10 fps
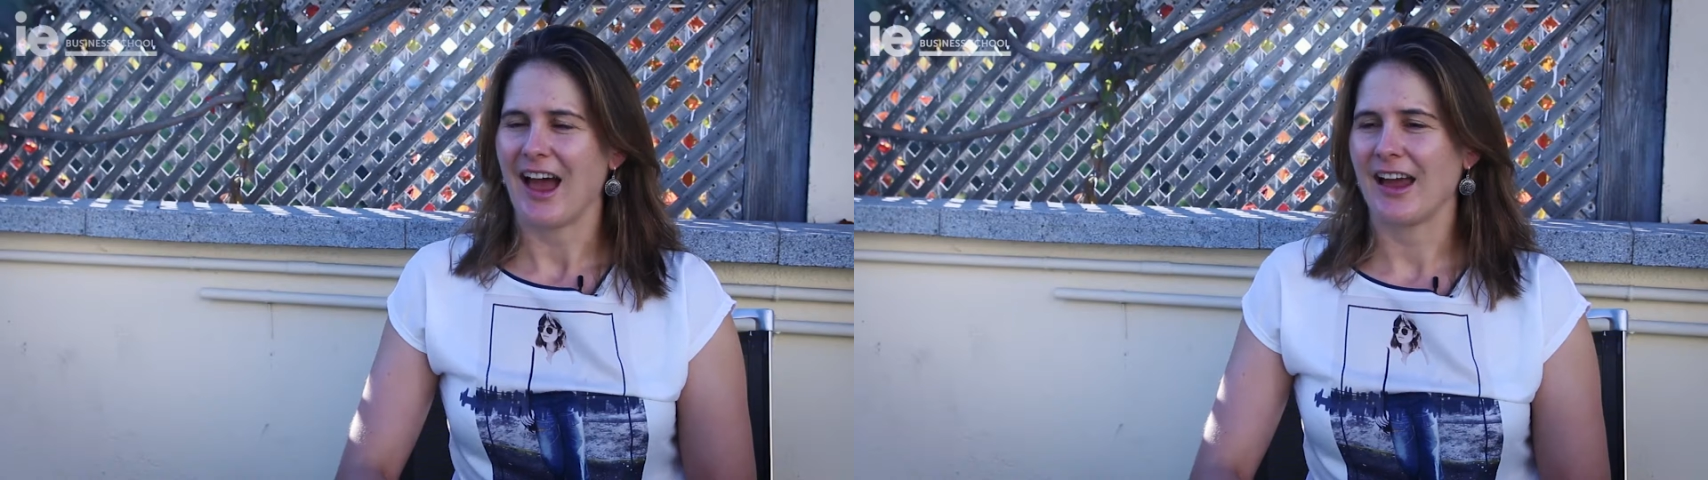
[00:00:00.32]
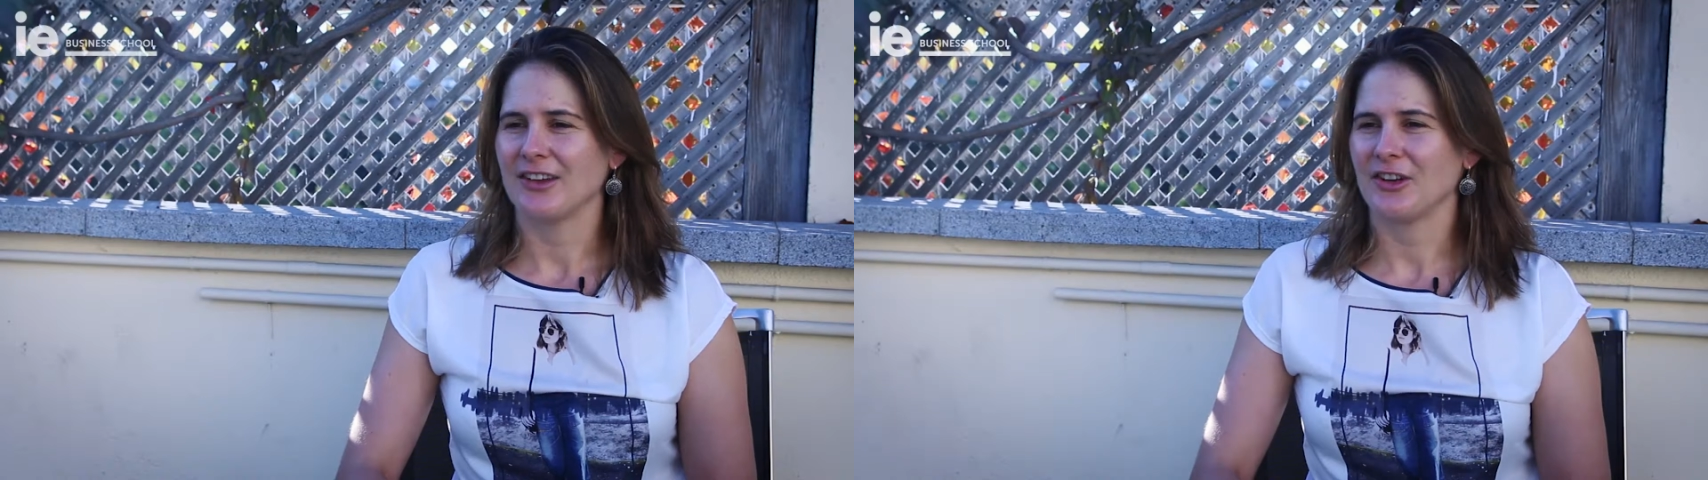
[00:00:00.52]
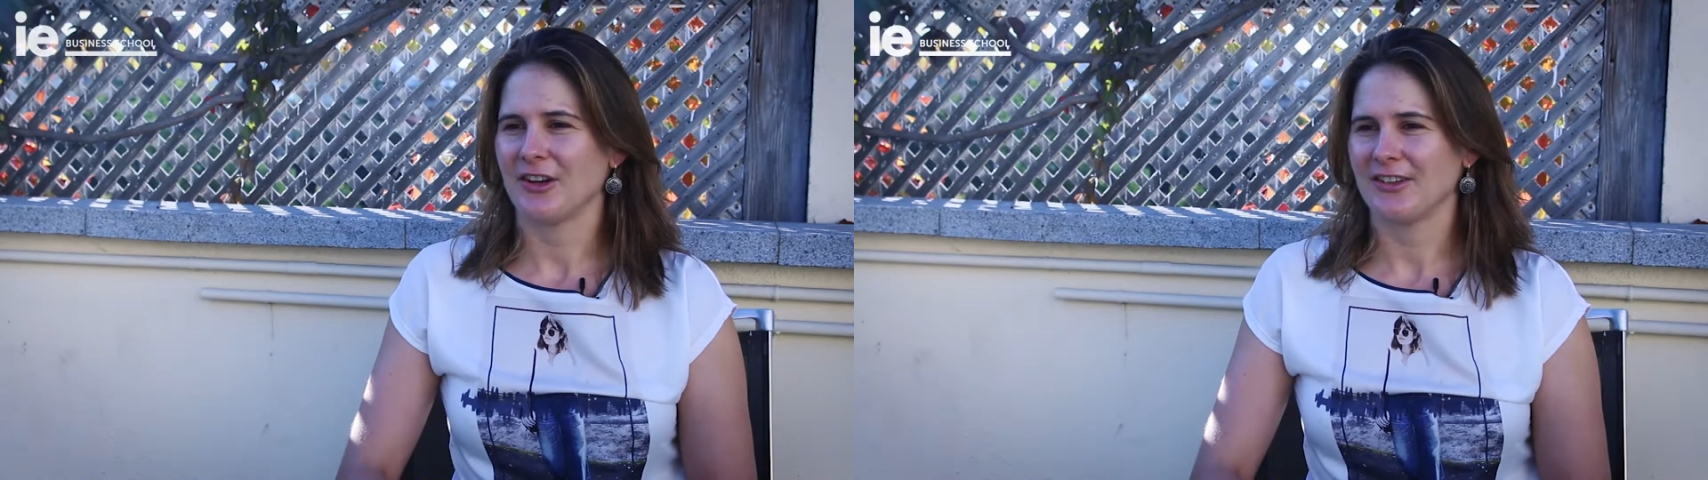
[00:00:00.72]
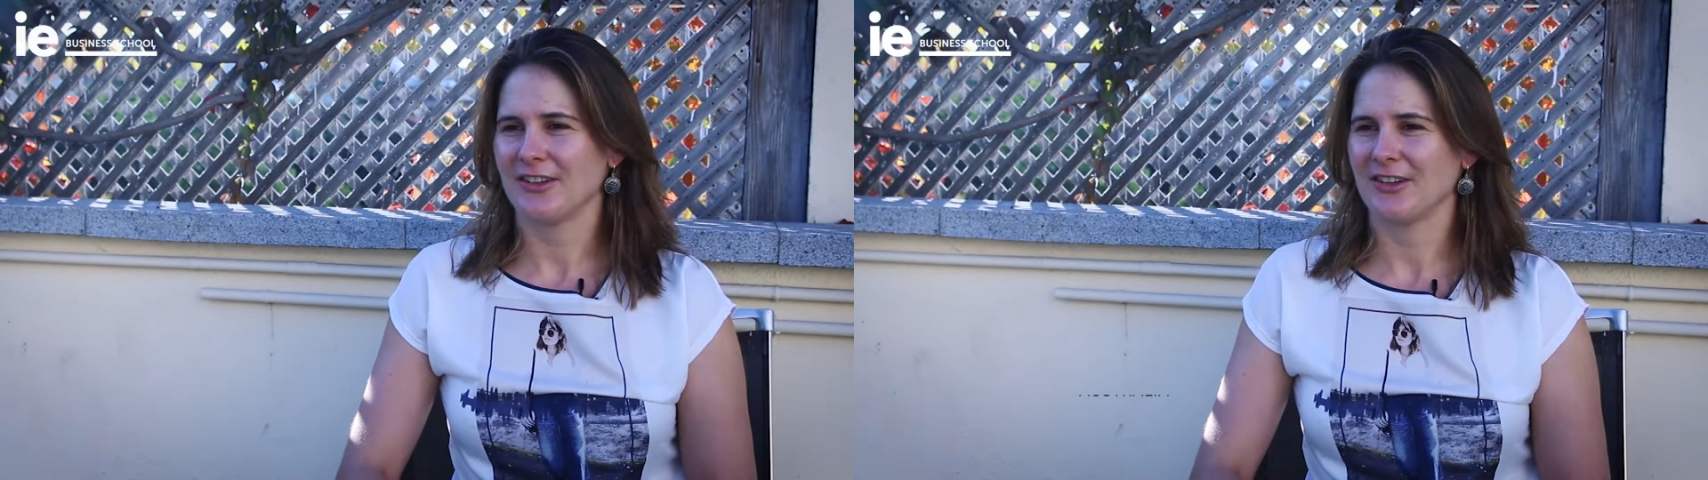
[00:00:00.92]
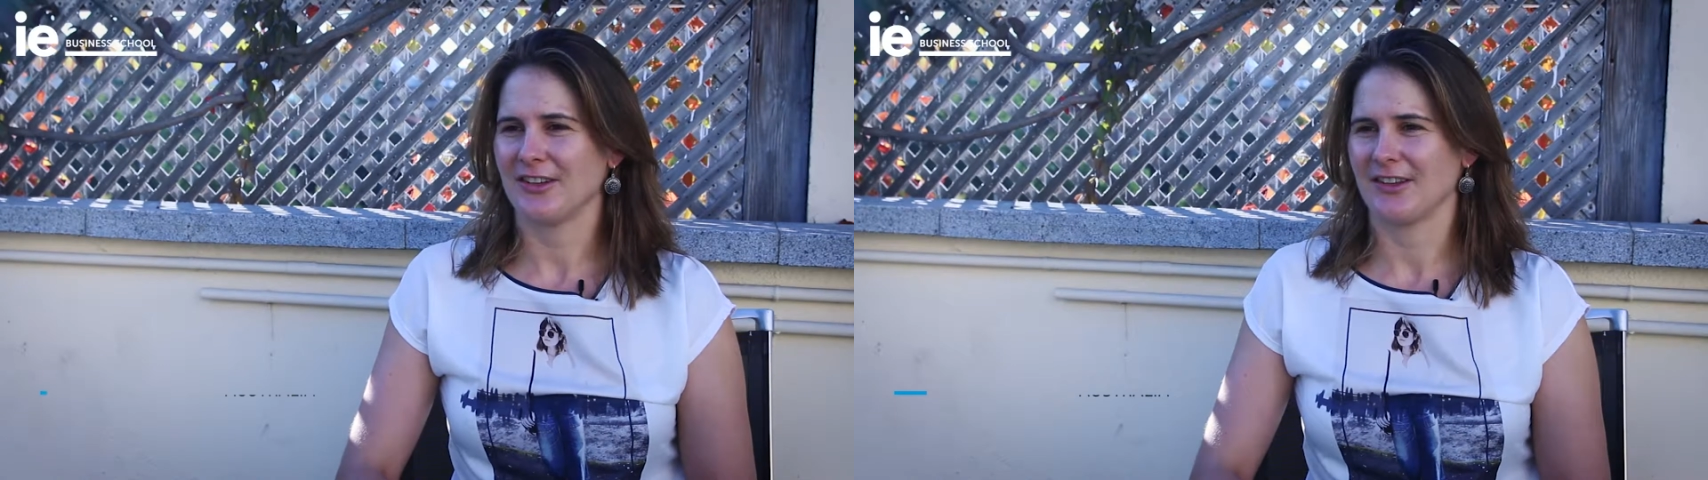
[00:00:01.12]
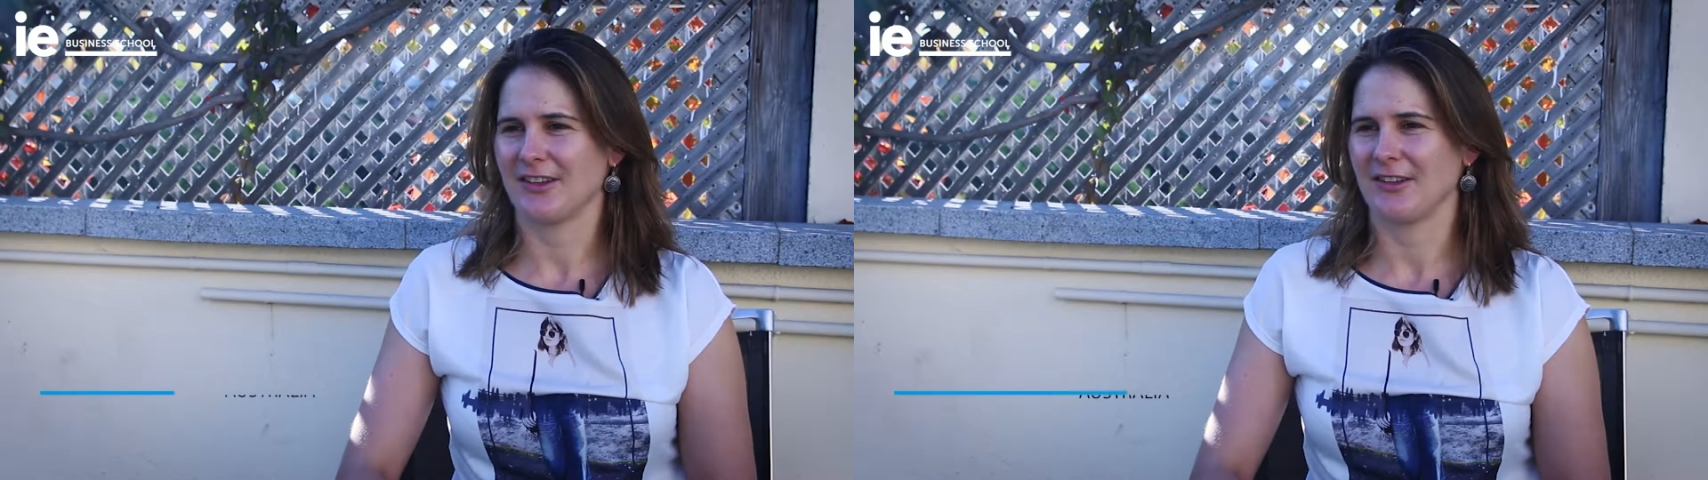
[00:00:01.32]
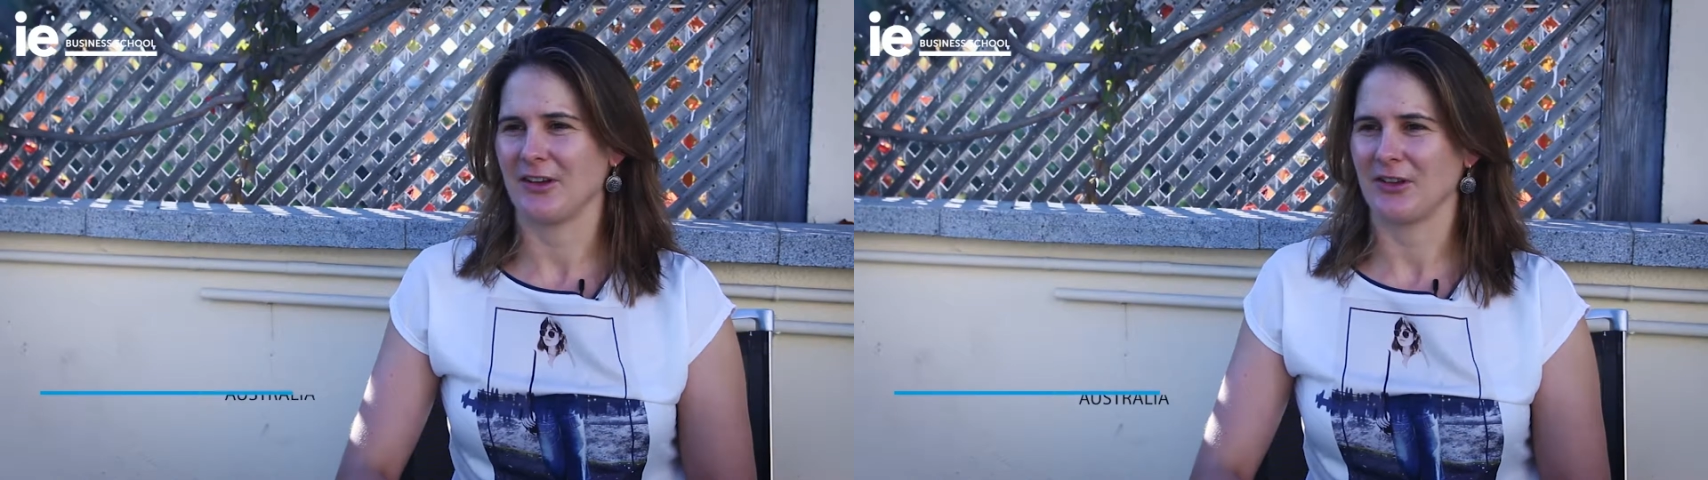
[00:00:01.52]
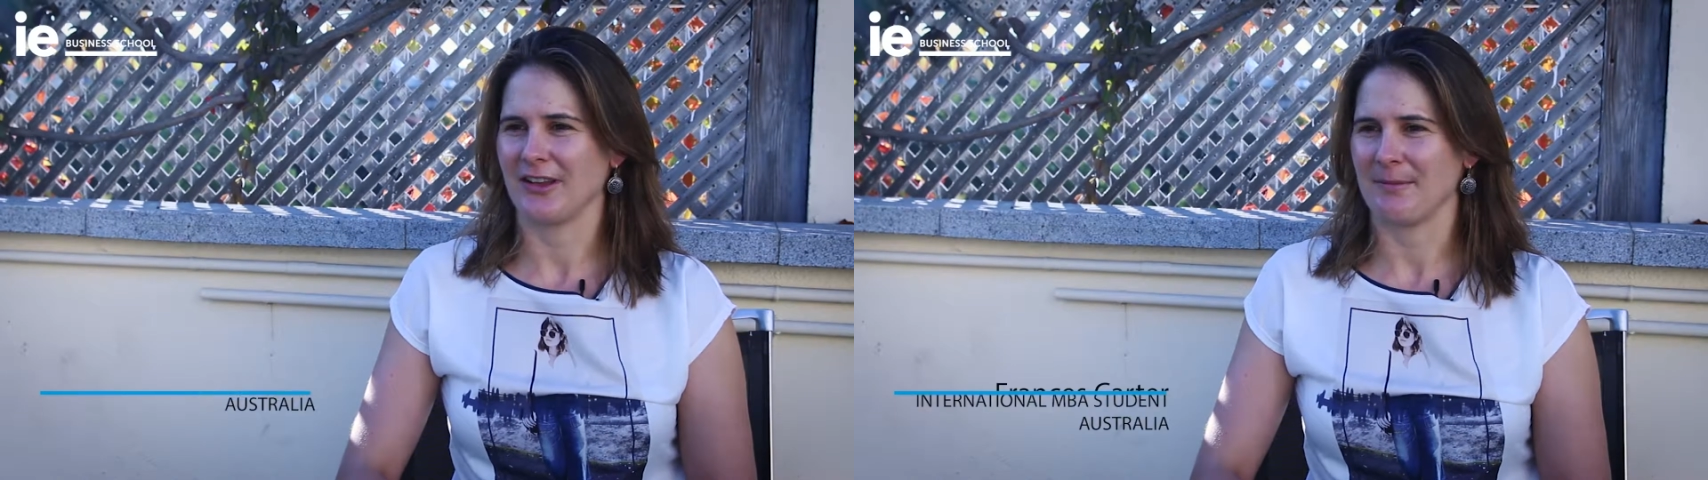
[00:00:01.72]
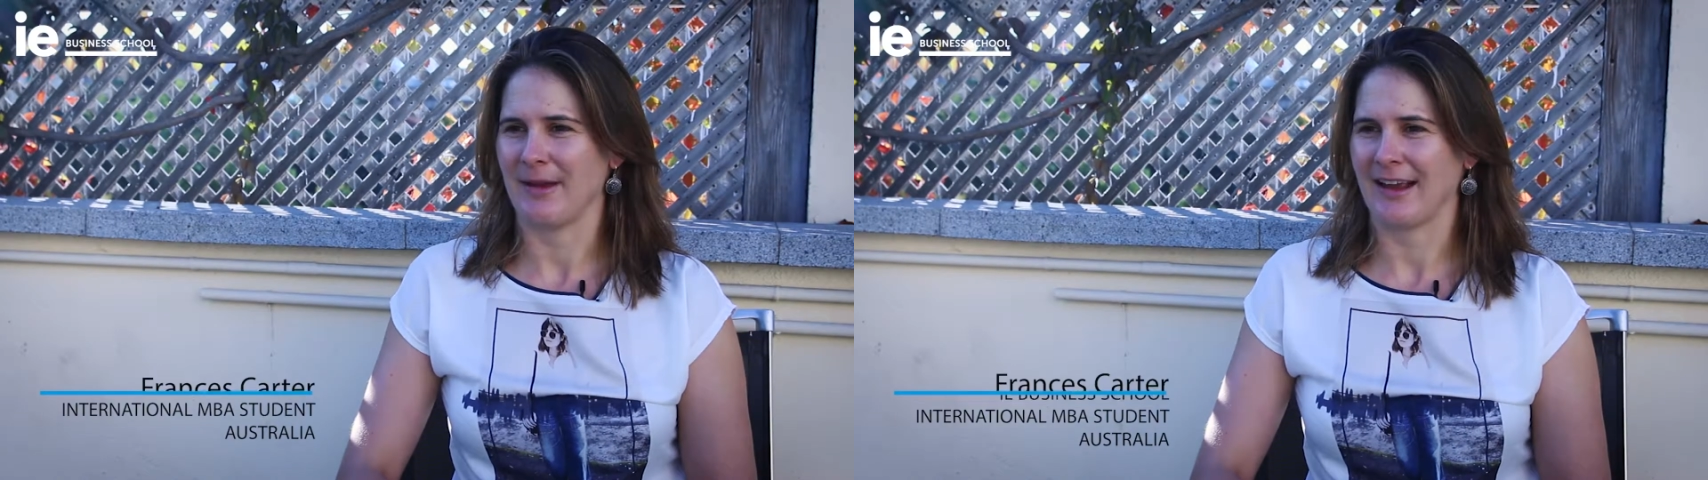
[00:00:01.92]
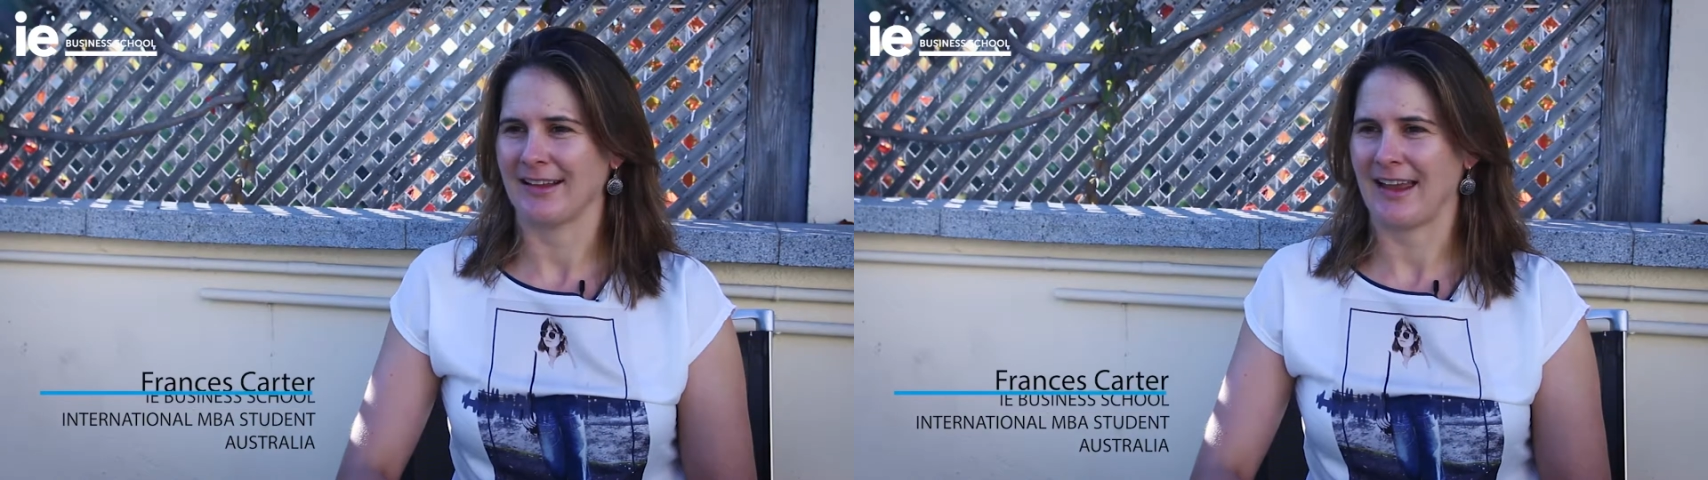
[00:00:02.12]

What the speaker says: I chose to do the Social Impact